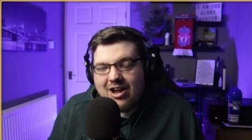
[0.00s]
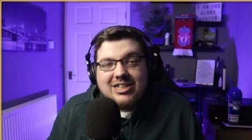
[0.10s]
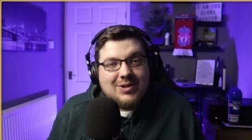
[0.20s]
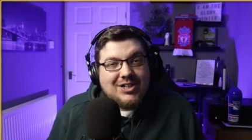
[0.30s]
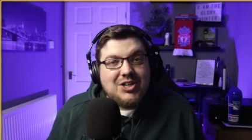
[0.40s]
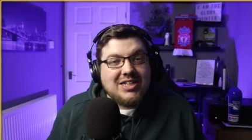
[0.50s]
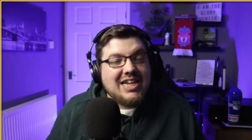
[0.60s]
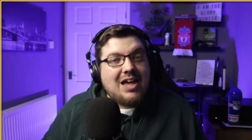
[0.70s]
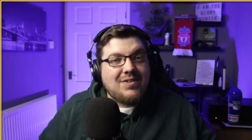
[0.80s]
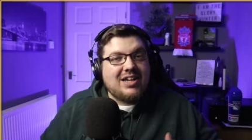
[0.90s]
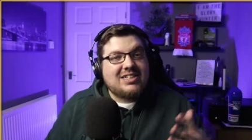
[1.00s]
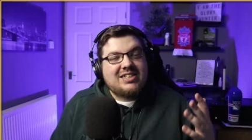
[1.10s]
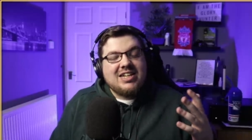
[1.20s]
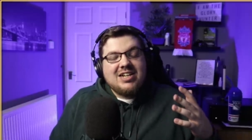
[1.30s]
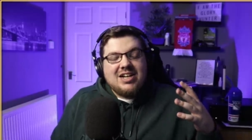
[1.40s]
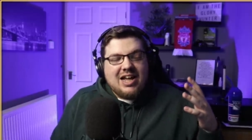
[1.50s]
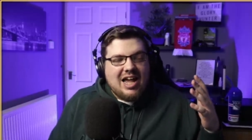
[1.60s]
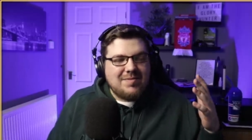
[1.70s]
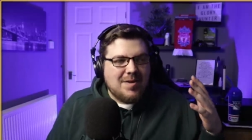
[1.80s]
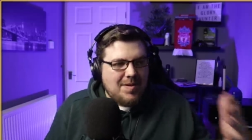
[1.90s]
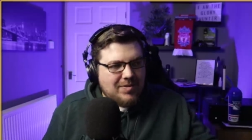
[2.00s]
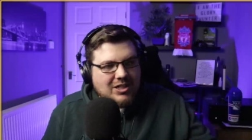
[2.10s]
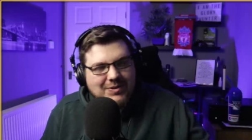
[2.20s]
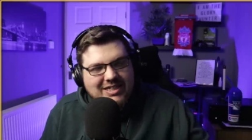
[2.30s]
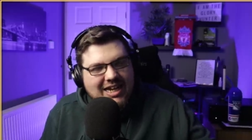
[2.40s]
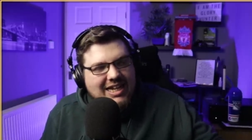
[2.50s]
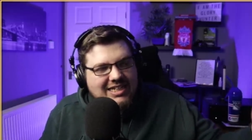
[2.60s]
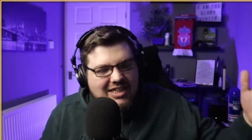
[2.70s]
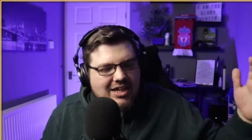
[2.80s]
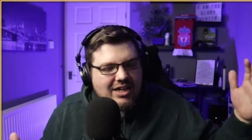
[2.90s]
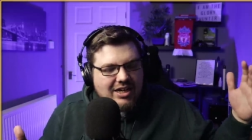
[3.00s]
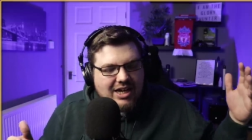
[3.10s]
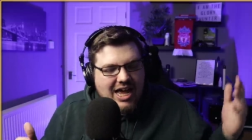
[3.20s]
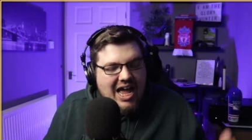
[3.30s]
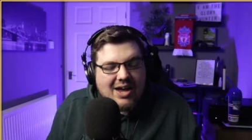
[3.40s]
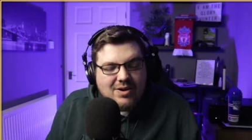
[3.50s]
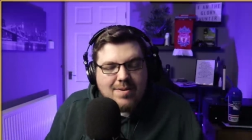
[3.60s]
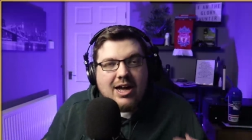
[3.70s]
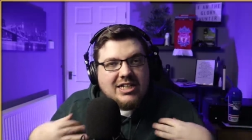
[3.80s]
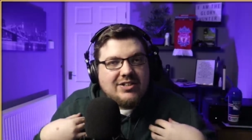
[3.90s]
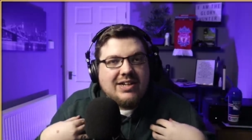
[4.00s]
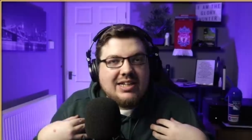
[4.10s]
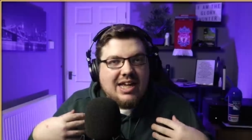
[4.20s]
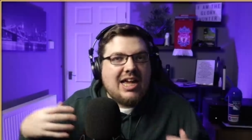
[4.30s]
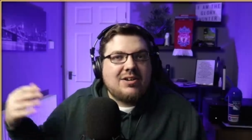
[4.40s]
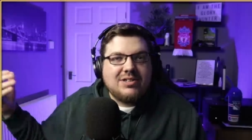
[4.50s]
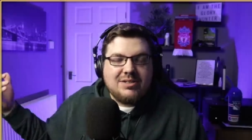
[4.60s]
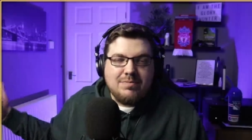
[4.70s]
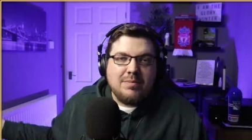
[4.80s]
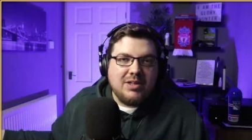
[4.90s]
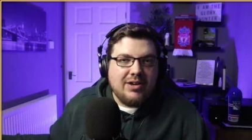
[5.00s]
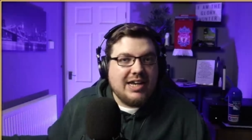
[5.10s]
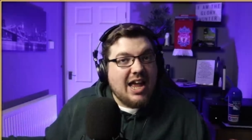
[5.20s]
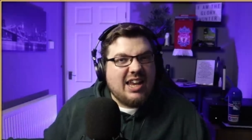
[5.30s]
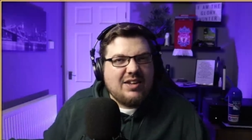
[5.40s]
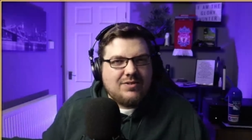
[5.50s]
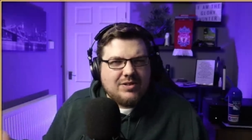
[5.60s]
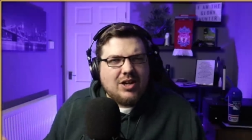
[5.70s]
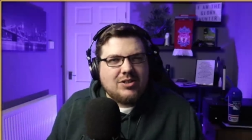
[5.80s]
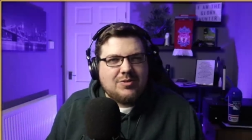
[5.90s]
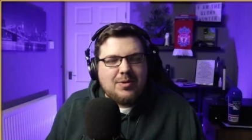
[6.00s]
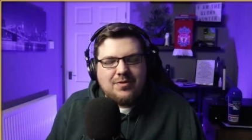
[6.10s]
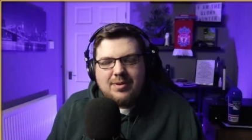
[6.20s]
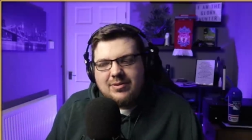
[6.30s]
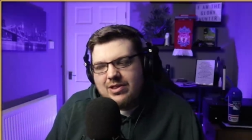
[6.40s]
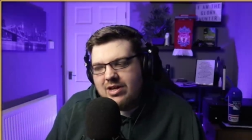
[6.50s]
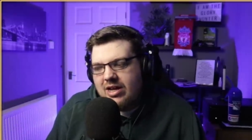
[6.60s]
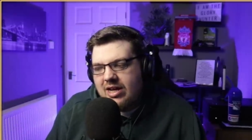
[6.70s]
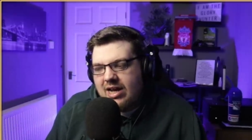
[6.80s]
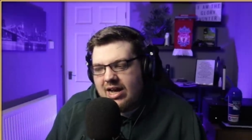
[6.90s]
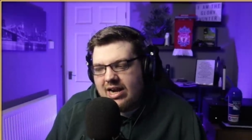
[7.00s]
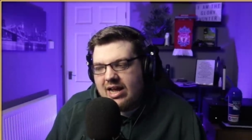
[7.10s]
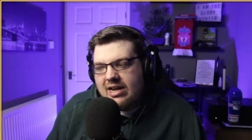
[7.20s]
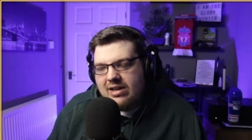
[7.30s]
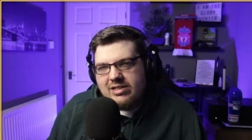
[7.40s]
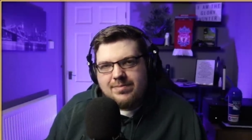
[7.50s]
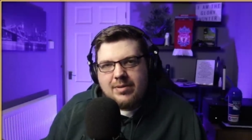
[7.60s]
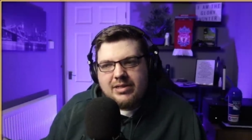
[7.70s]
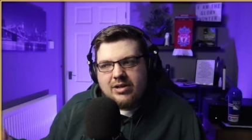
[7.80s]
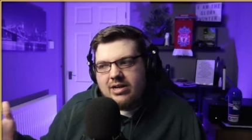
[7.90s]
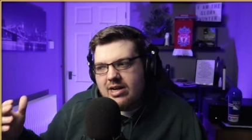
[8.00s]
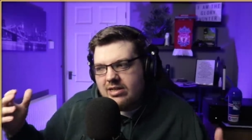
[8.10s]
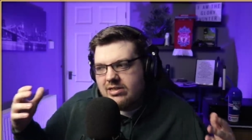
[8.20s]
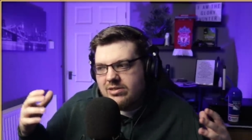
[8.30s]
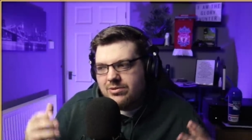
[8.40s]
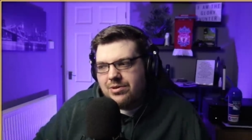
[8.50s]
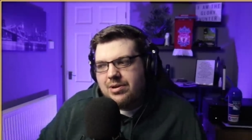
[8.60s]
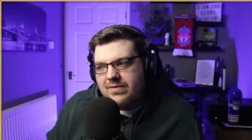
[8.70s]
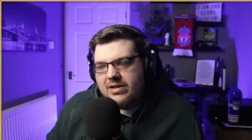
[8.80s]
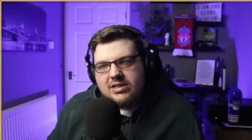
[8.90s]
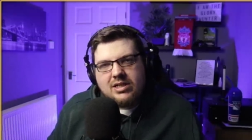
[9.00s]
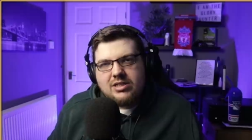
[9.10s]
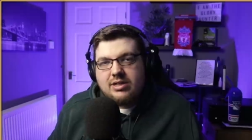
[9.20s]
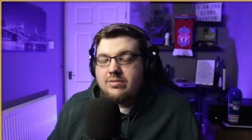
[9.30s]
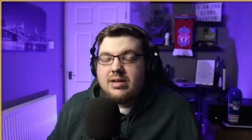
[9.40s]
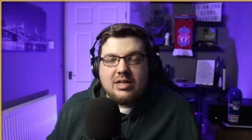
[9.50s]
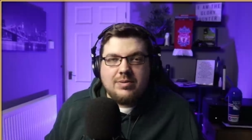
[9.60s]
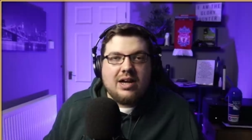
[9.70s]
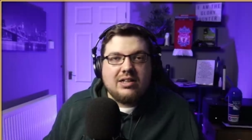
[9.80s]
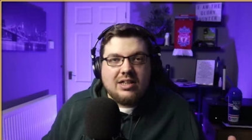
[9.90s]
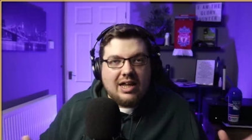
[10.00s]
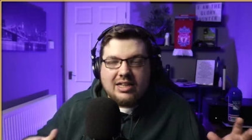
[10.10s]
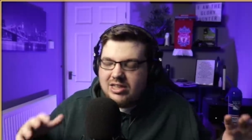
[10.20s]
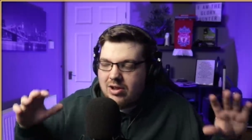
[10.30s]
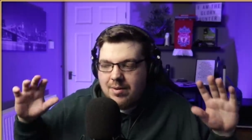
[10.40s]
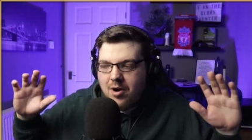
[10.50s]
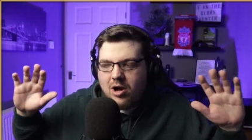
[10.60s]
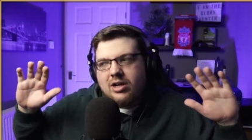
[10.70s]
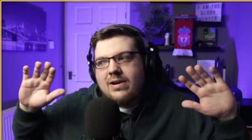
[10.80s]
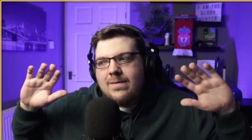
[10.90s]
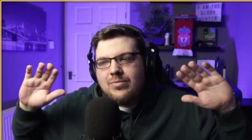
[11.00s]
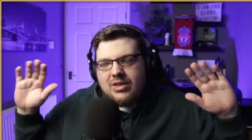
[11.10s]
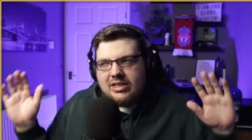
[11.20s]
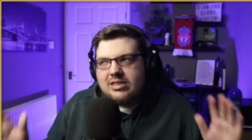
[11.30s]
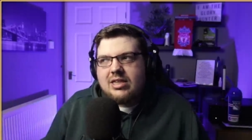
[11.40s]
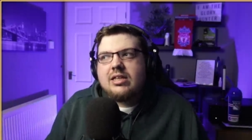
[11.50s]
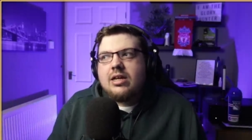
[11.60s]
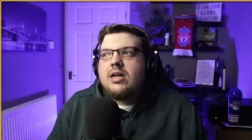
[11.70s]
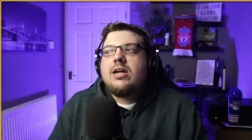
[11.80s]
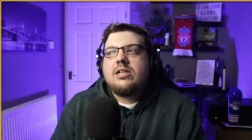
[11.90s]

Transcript: nice question to have asked uh, by people on Twitter, is that how am I doing? How's mum doing? Ellie, lots of you be familiar with her. And, and how's the baby doing? And all three of us are doing really well. Like, don't get me wrong, the, the